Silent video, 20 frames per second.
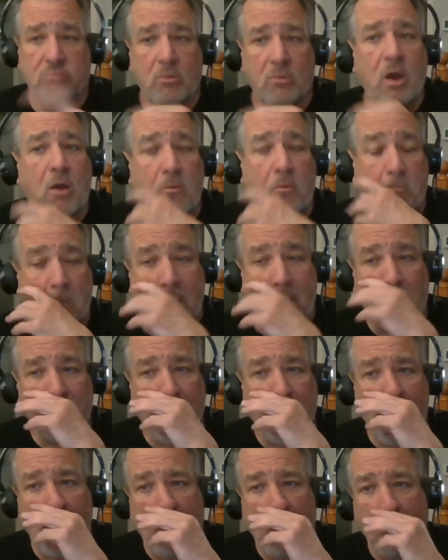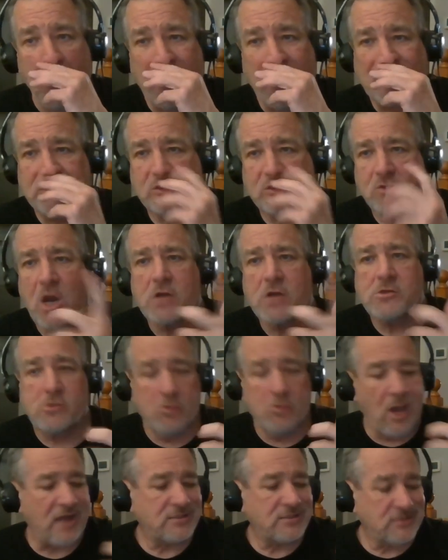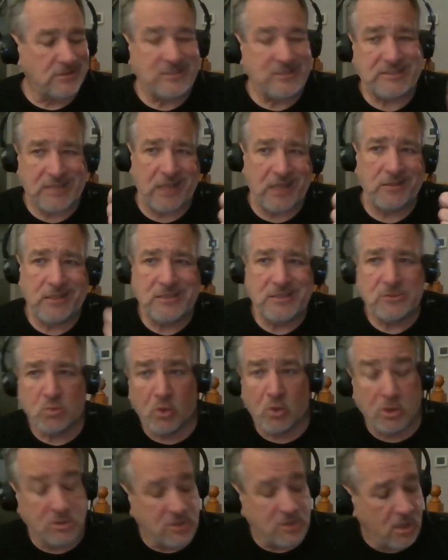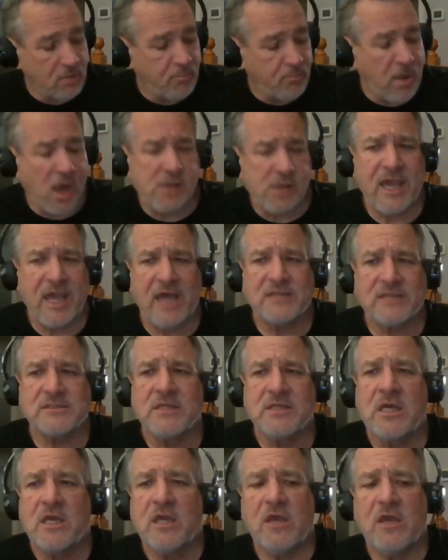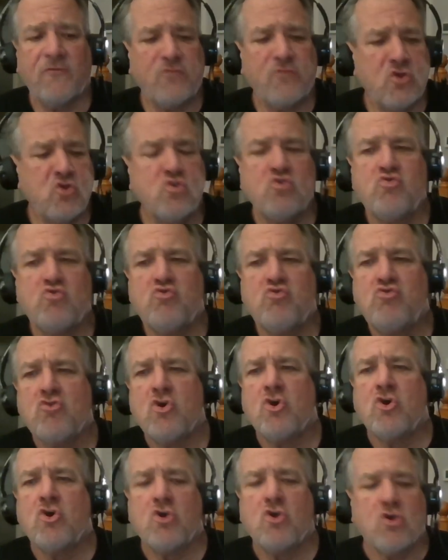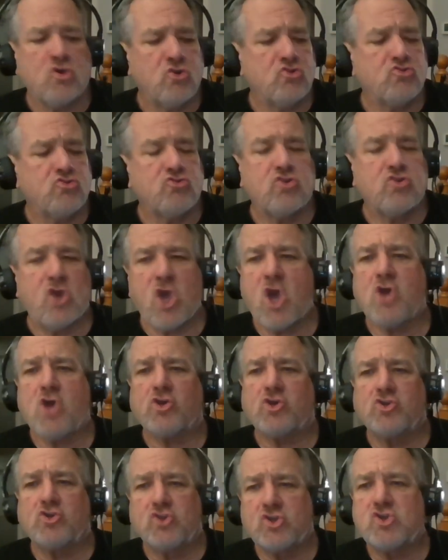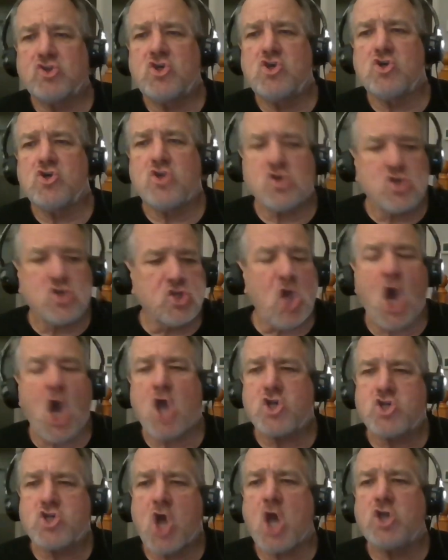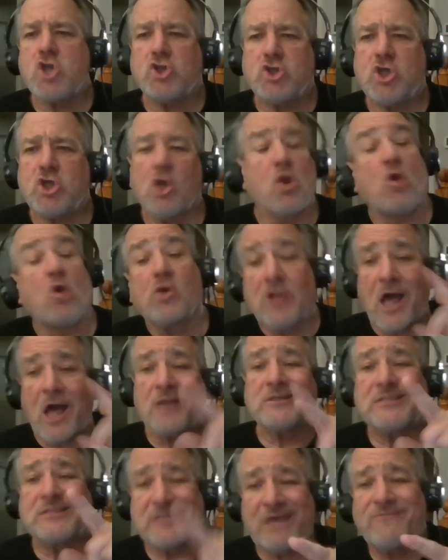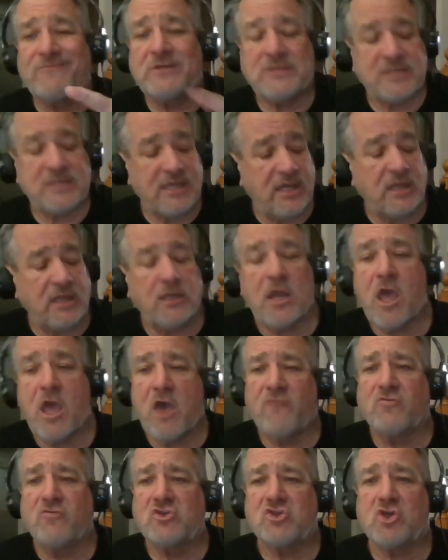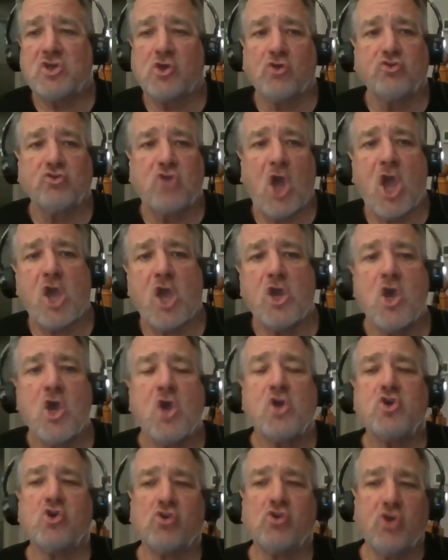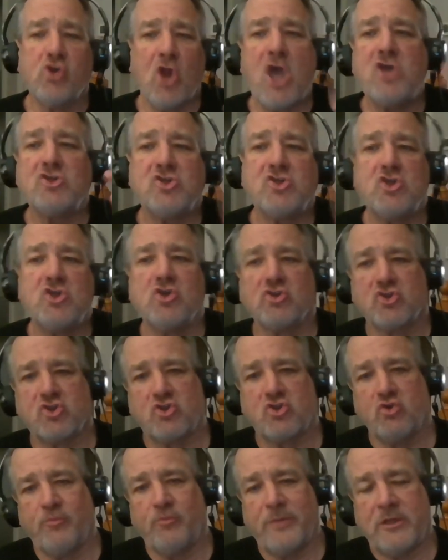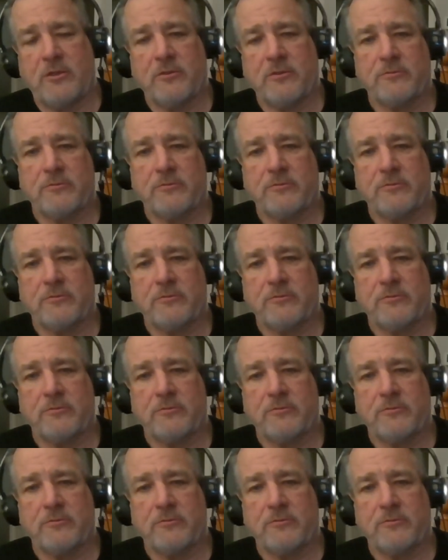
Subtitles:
a well-known instructor who actually said these words on a podcast. If you can't conceal a Glock 17 every single day, you're lazy or stupid.